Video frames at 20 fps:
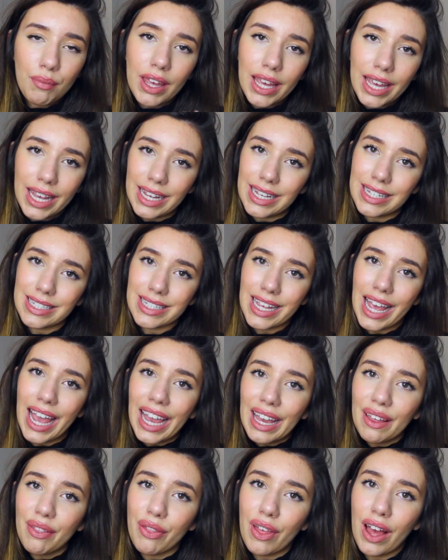his
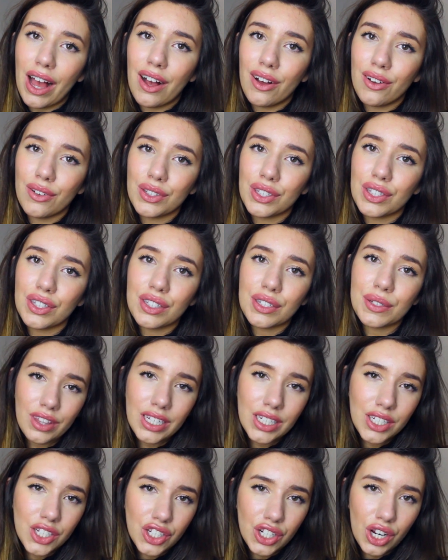8th house.
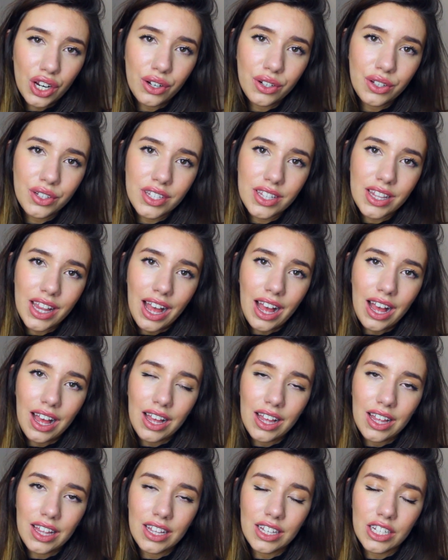This shows that